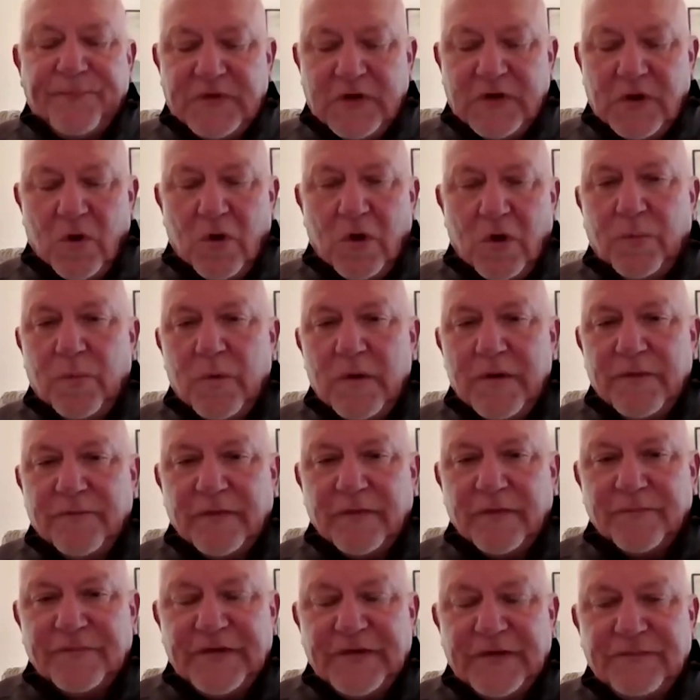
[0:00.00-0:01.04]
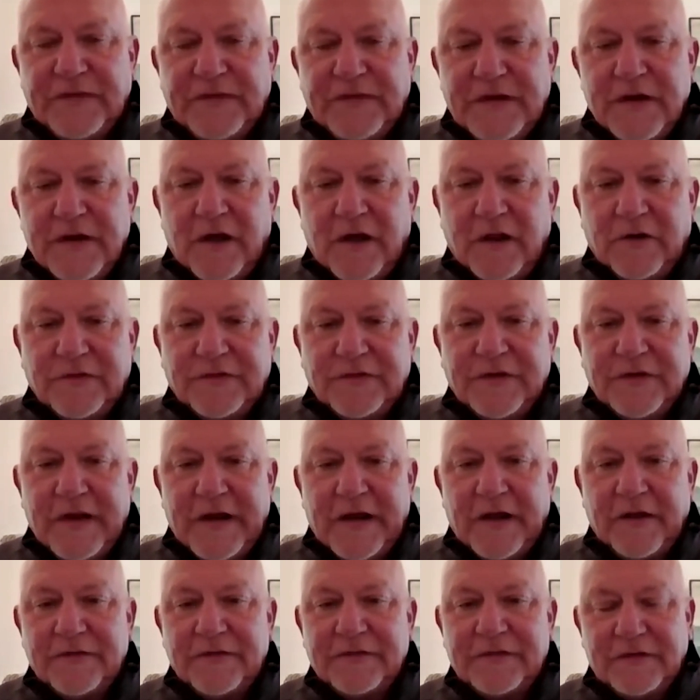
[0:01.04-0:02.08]
gold went from $50 an
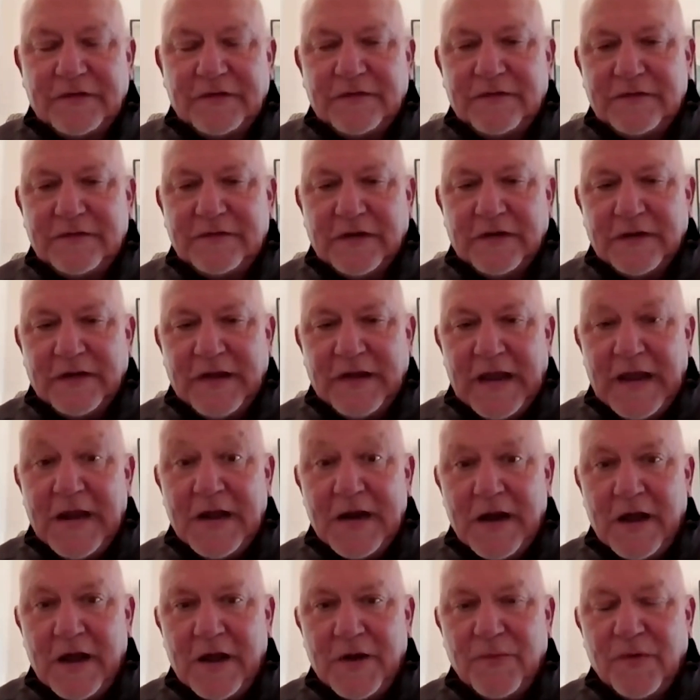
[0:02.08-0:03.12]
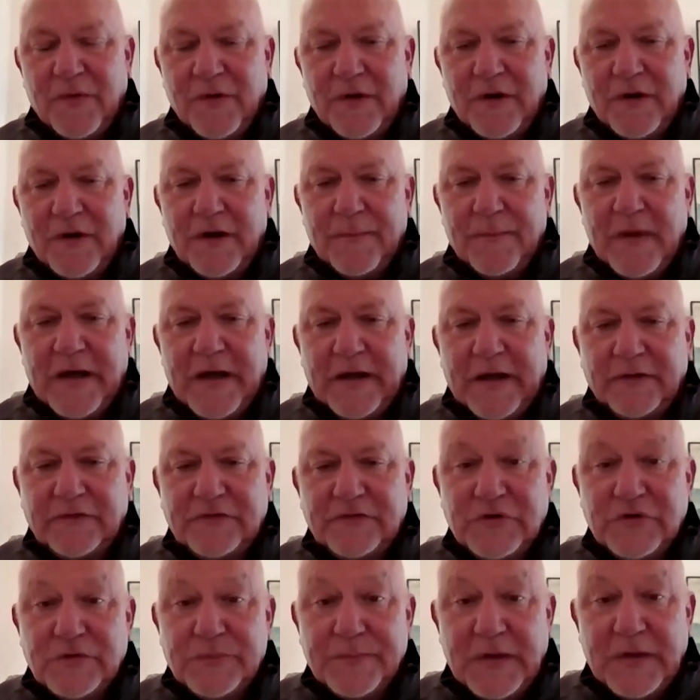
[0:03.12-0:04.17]
ounce to $800 in about
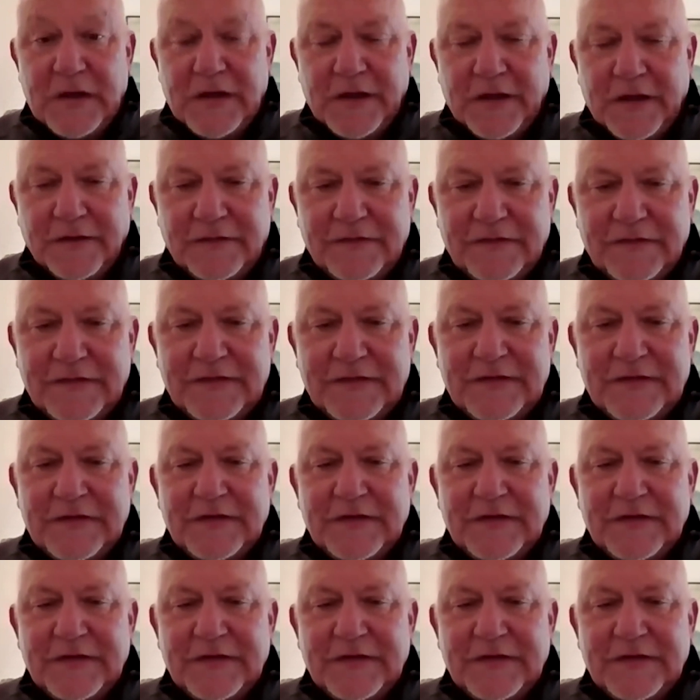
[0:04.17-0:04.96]
2 months.